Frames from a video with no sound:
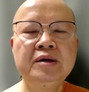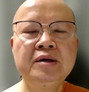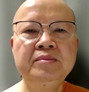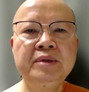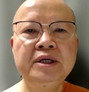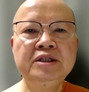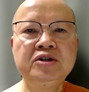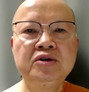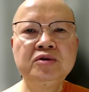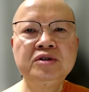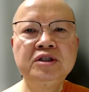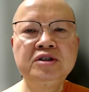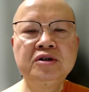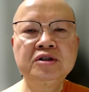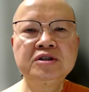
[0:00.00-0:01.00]
mental
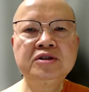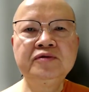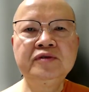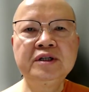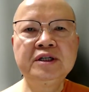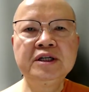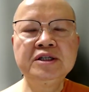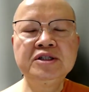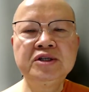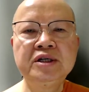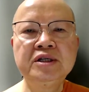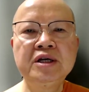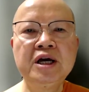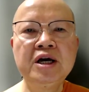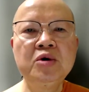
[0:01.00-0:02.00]

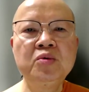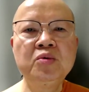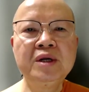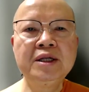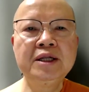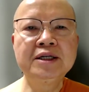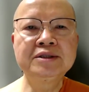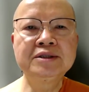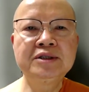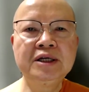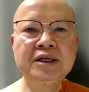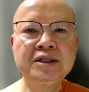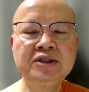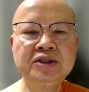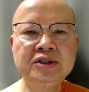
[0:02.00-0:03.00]
detoxification and
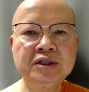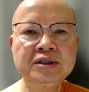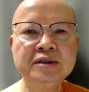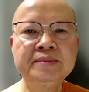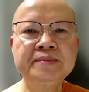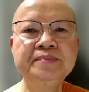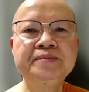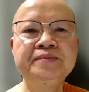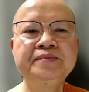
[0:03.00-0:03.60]
relaxation,